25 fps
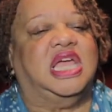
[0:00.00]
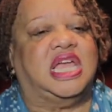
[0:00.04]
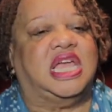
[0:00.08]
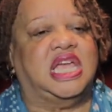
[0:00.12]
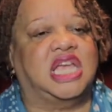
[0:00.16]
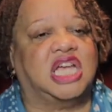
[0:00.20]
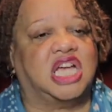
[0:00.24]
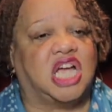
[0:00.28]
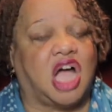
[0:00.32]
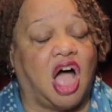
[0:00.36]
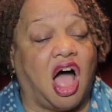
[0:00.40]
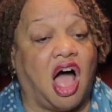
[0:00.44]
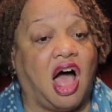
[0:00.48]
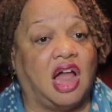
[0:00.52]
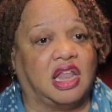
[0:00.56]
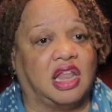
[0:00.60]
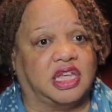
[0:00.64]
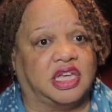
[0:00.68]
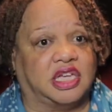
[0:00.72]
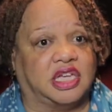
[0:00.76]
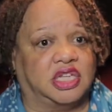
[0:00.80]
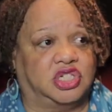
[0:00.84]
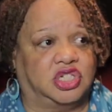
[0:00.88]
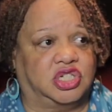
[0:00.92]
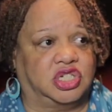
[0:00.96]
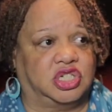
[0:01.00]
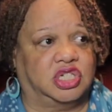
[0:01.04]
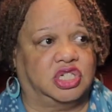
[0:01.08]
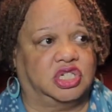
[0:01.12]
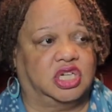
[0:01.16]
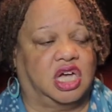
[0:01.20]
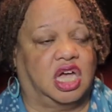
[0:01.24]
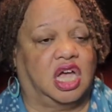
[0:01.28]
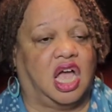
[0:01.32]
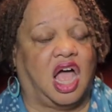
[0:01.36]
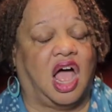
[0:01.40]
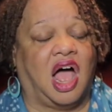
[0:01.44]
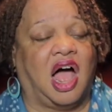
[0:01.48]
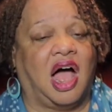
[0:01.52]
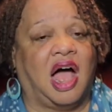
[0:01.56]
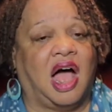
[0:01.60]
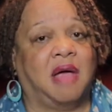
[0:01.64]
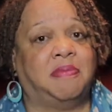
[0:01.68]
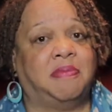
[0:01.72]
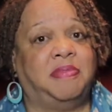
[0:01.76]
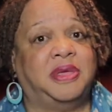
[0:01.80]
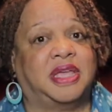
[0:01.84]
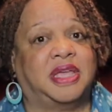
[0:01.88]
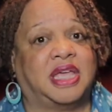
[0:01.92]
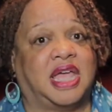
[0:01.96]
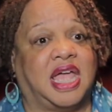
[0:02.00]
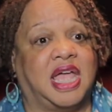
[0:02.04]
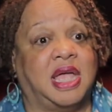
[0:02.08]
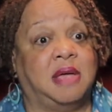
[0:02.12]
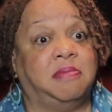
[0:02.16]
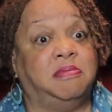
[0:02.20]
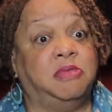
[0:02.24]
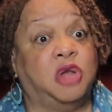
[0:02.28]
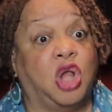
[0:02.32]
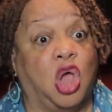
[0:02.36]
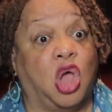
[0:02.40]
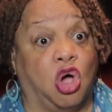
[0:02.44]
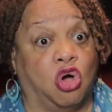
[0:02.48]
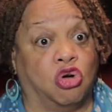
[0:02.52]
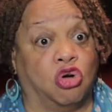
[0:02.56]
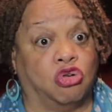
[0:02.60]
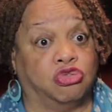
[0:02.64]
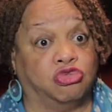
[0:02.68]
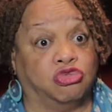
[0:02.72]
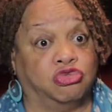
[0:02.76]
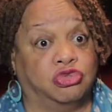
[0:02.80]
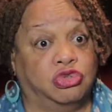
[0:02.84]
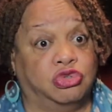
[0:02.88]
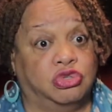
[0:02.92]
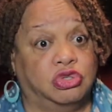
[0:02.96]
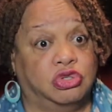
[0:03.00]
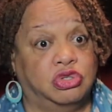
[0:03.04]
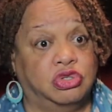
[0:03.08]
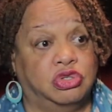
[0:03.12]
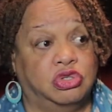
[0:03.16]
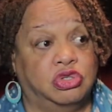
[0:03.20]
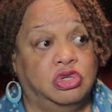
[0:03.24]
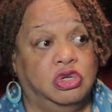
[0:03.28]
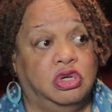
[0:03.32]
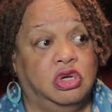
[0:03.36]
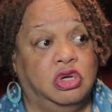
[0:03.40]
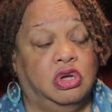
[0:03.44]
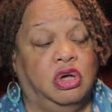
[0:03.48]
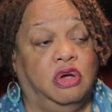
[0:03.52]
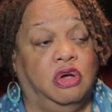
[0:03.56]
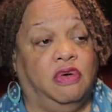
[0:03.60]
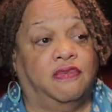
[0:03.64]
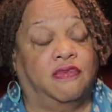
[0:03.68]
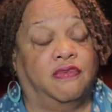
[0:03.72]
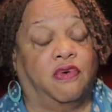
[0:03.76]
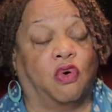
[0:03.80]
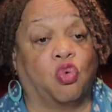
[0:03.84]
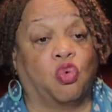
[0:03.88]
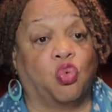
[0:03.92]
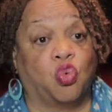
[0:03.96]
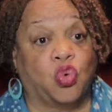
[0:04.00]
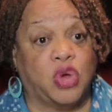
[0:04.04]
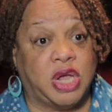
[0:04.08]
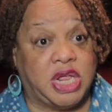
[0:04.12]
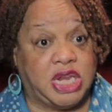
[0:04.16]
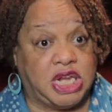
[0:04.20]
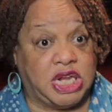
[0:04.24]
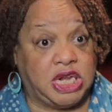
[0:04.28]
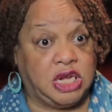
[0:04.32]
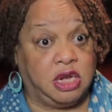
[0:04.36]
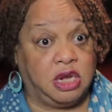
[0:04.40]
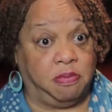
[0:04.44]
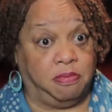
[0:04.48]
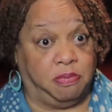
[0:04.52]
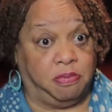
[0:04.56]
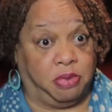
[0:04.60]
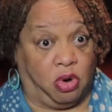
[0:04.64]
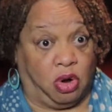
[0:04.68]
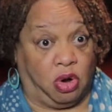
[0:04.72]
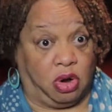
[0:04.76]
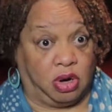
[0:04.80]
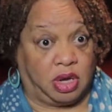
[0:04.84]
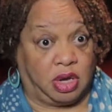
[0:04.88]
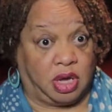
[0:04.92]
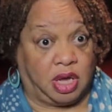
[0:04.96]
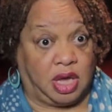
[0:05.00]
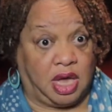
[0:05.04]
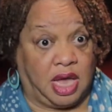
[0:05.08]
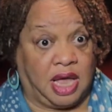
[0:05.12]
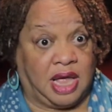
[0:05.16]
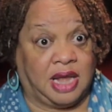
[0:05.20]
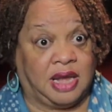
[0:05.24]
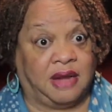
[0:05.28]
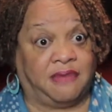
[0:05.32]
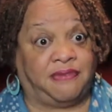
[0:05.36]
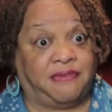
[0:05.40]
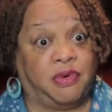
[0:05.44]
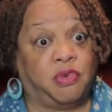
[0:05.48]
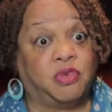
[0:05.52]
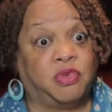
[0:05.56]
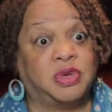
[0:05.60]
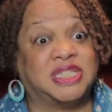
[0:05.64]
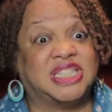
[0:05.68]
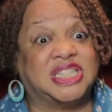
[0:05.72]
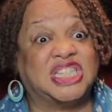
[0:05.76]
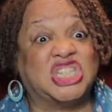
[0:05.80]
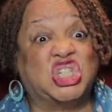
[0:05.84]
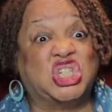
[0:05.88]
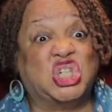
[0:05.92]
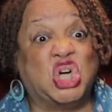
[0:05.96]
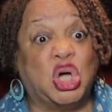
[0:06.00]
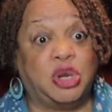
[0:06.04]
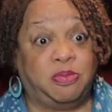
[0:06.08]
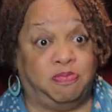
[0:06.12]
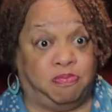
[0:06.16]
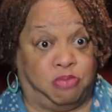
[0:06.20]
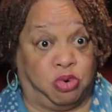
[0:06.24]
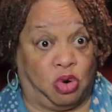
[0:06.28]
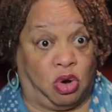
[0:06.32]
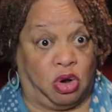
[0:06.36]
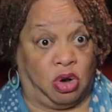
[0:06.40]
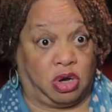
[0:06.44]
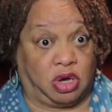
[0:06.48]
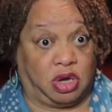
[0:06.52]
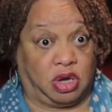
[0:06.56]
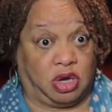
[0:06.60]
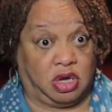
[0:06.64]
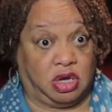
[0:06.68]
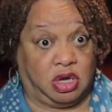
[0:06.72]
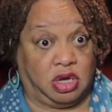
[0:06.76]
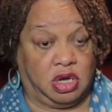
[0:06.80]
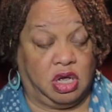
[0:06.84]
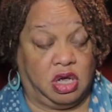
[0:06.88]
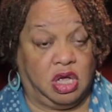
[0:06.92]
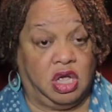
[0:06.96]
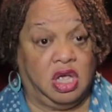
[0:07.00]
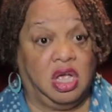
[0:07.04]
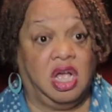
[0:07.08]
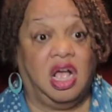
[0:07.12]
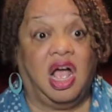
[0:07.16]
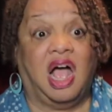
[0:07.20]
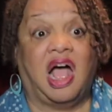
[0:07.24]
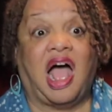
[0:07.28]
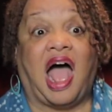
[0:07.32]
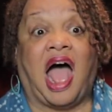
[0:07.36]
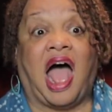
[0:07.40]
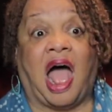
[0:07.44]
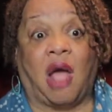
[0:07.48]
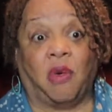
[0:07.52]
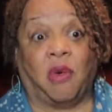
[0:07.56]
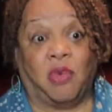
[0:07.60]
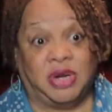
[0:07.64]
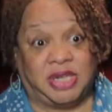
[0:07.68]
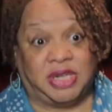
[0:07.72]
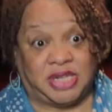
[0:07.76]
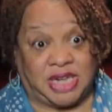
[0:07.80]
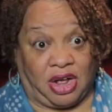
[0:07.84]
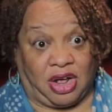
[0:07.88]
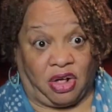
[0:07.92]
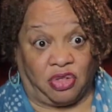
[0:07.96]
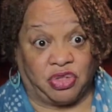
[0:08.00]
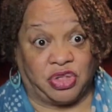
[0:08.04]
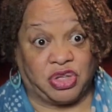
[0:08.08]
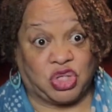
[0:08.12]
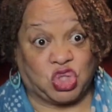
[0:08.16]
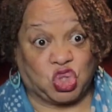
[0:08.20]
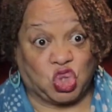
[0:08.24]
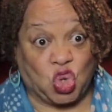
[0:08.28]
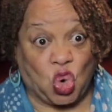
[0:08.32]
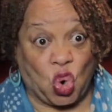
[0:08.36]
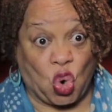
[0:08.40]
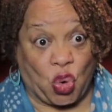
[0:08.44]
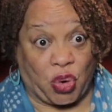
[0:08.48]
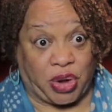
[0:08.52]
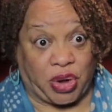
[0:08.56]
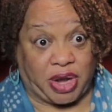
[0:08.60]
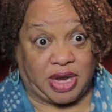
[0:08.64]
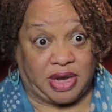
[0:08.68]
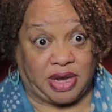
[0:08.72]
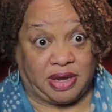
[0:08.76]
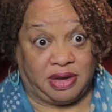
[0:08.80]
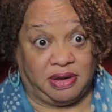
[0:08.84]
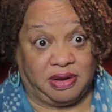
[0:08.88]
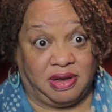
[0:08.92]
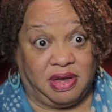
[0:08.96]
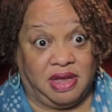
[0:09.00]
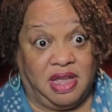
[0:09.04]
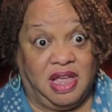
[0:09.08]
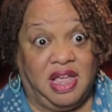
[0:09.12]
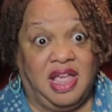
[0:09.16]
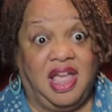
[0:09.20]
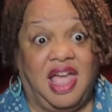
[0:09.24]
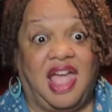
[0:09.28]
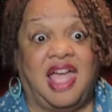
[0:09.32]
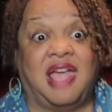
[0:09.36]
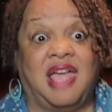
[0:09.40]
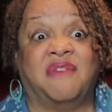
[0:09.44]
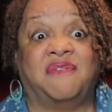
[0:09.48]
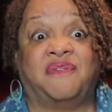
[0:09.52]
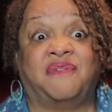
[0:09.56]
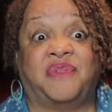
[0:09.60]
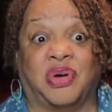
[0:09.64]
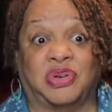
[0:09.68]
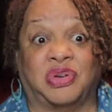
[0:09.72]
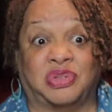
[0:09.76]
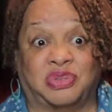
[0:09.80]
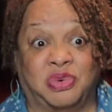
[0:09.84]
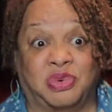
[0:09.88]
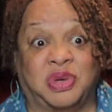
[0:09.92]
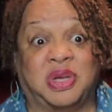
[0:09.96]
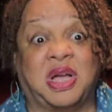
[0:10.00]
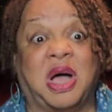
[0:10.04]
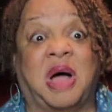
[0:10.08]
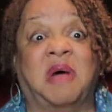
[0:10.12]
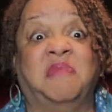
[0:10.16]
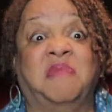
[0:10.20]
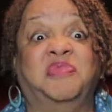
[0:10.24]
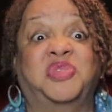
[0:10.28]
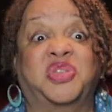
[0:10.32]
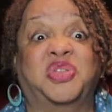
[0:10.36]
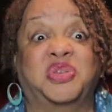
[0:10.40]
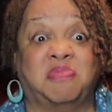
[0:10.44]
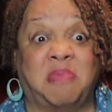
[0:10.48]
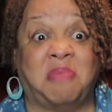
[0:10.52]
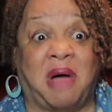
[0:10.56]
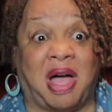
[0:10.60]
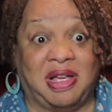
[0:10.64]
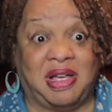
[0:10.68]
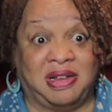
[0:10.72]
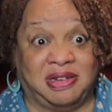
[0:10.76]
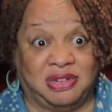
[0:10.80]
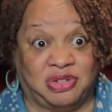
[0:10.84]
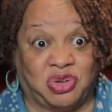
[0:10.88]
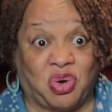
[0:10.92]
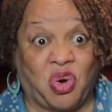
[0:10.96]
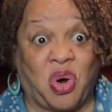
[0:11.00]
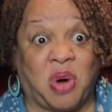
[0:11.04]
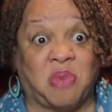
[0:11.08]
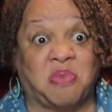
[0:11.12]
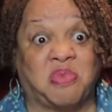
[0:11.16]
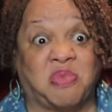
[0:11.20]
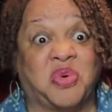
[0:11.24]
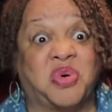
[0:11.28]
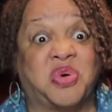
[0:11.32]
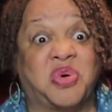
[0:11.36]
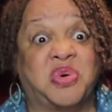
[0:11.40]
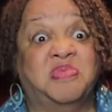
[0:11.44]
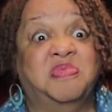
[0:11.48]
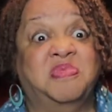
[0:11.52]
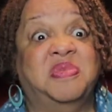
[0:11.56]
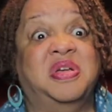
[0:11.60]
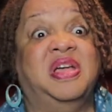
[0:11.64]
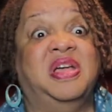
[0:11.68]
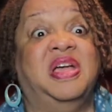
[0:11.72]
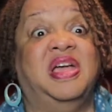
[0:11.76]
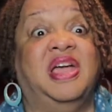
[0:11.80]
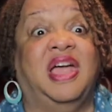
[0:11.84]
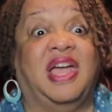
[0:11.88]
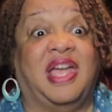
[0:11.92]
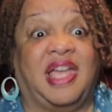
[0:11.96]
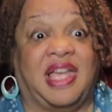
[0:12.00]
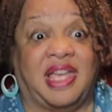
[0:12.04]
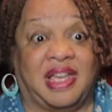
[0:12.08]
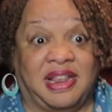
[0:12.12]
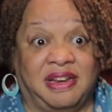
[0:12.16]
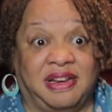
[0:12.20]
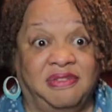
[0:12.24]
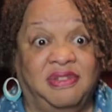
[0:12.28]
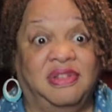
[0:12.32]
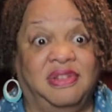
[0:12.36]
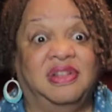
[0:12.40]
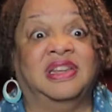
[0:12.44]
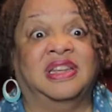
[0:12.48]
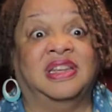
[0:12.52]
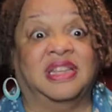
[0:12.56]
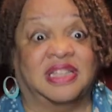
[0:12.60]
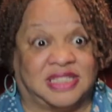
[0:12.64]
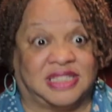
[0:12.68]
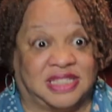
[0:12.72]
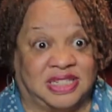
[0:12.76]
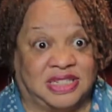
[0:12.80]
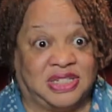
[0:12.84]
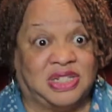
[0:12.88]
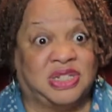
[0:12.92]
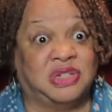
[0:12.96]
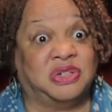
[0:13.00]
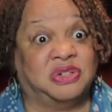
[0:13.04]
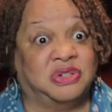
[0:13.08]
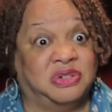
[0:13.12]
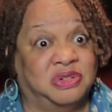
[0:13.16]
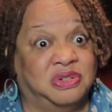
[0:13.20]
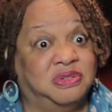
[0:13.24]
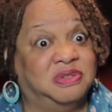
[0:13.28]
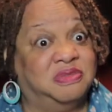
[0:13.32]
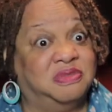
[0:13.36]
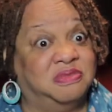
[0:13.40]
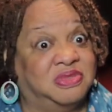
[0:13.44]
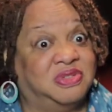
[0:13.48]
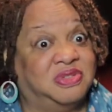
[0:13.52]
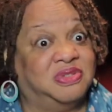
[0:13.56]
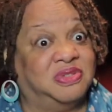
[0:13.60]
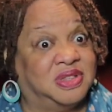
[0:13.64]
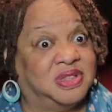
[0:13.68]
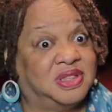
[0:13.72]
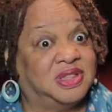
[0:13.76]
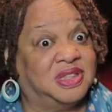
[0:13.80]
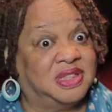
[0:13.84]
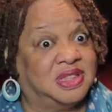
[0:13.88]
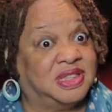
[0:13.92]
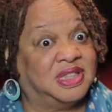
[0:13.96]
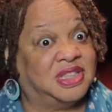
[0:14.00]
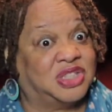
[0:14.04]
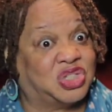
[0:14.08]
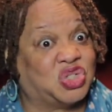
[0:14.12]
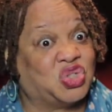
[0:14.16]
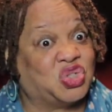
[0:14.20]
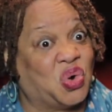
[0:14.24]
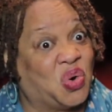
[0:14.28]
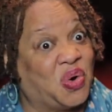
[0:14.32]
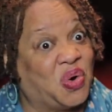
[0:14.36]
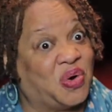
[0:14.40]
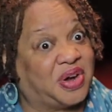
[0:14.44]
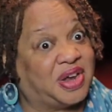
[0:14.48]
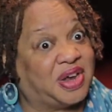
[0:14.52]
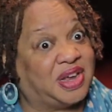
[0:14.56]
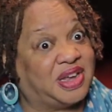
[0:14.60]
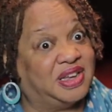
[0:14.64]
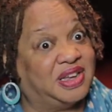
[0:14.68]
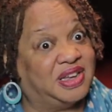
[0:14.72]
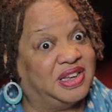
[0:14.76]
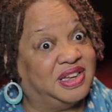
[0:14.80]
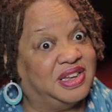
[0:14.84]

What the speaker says: In college, I became known for reading a book, and if it was a good book, I would tell the story. And folks would come to my dorm room and listen to the story.